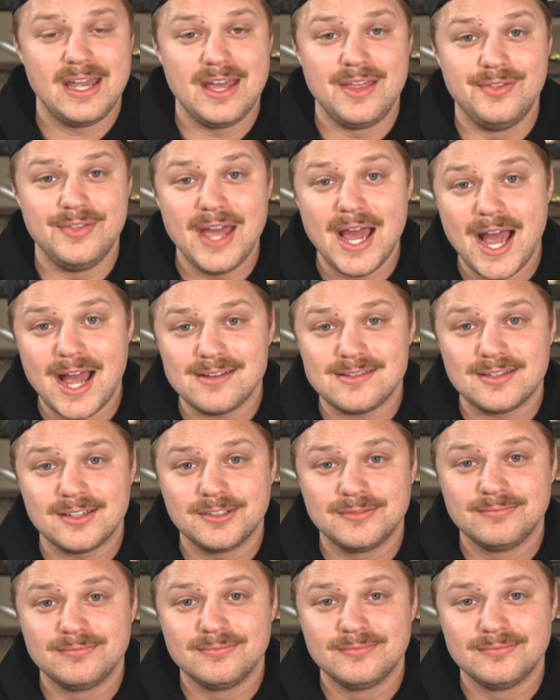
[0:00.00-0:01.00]
And that
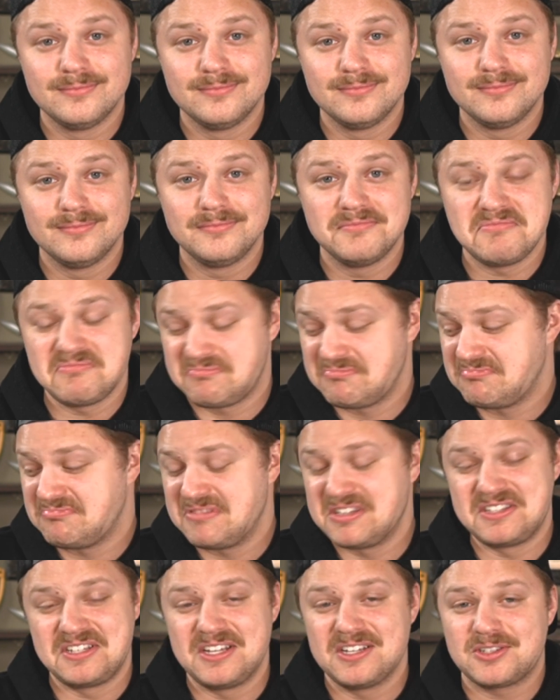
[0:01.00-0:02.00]

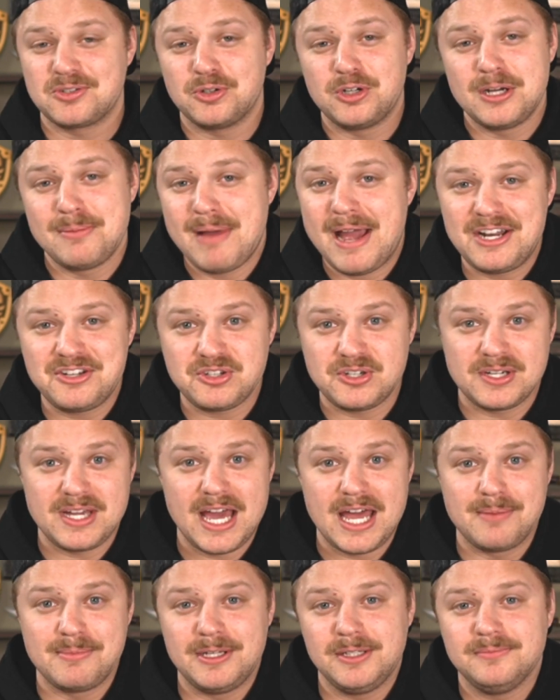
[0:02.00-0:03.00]
is the Istoria Magic
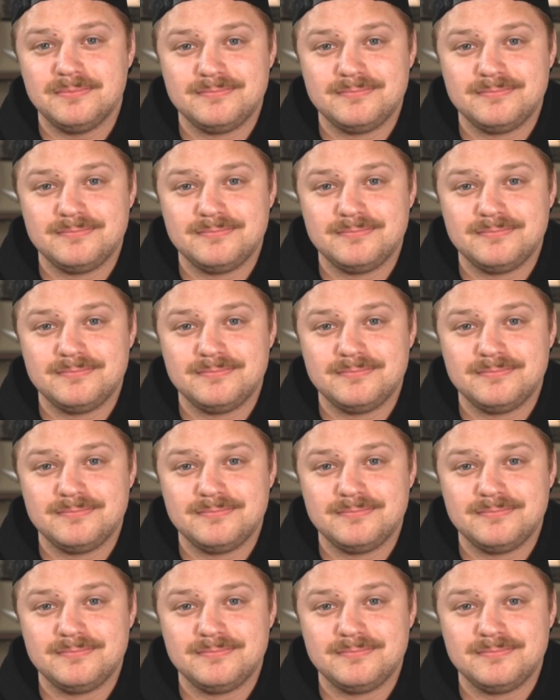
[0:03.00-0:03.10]
Academy.